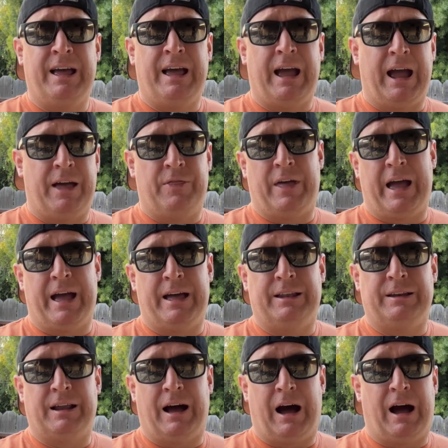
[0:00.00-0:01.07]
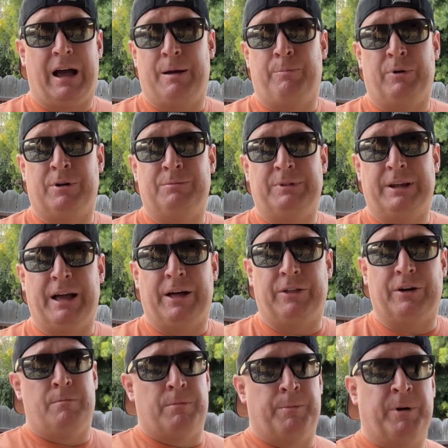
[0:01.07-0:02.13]
and then I put them
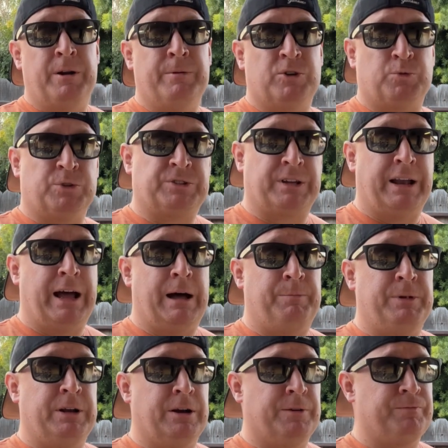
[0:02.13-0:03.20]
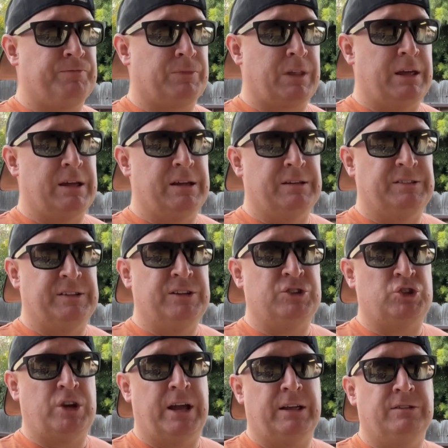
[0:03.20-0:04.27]
together. But pretty much what's going to happen here is
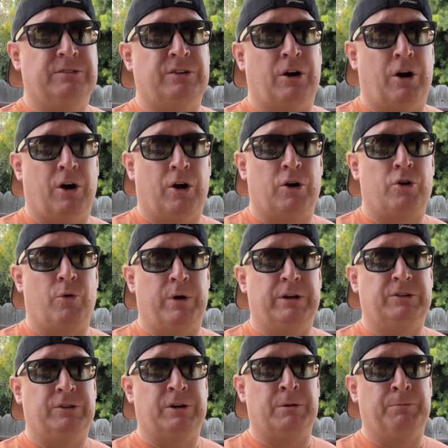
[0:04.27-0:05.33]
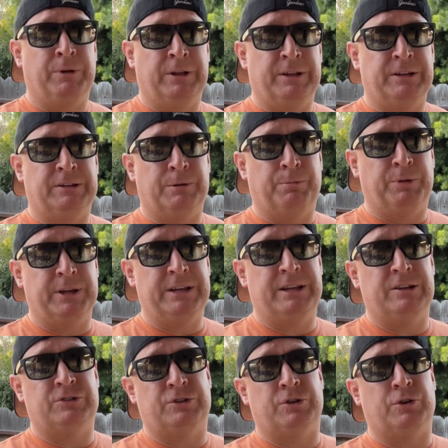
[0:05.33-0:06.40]
these chains are going to completely
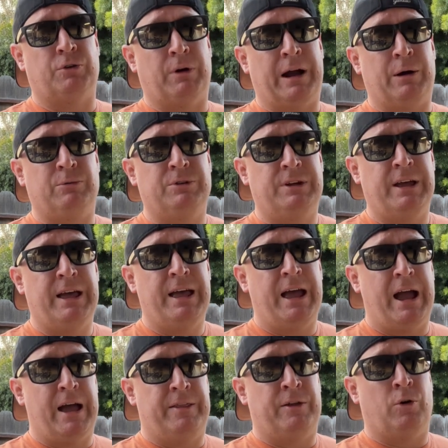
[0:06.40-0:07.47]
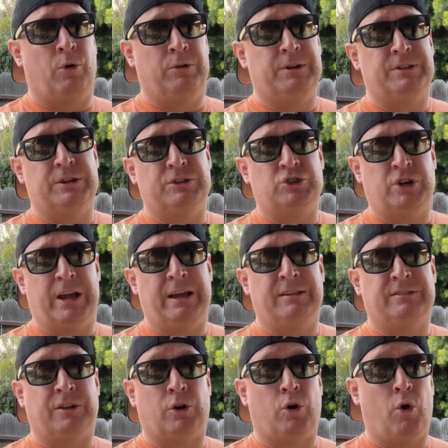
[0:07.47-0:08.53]
deplete into the ground, and then only the
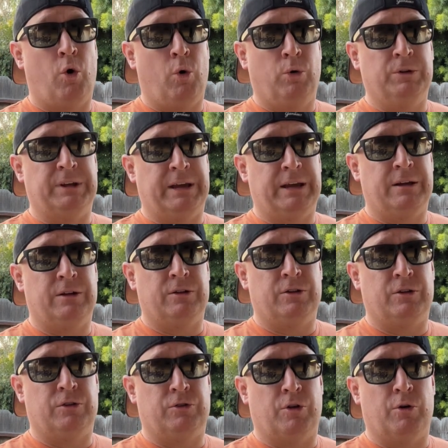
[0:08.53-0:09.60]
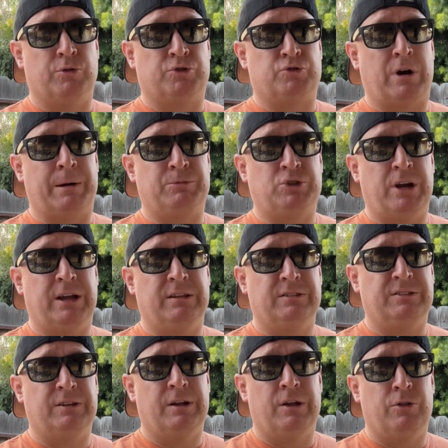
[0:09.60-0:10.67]
chains that are holding those drop
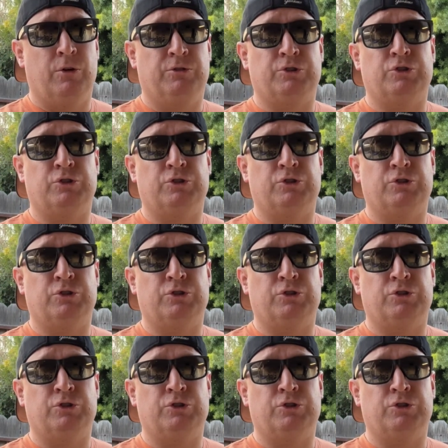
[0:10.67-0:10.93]
chains, those are